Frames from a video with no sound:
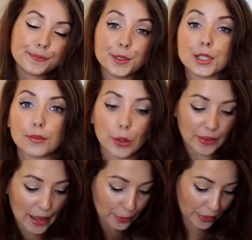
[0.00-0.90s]
Just
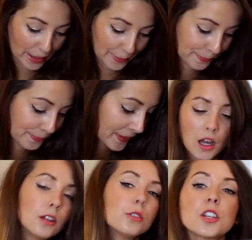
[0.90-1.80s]
throwing that out there.
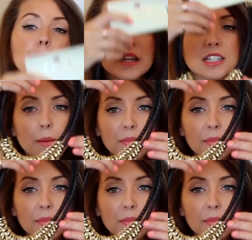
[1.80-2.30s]
I also picked